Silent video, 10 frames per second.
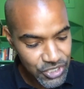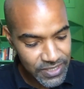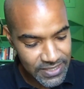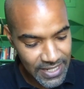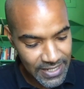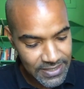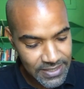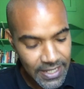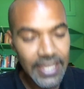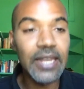nation
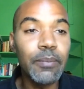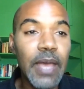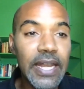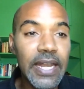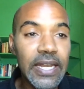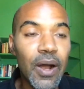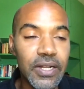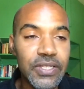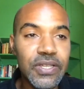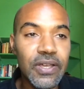states in many
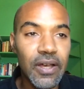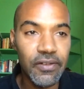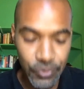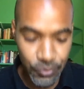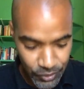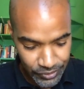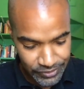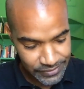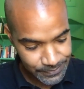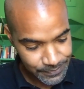parts of the
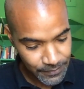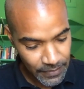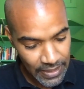world.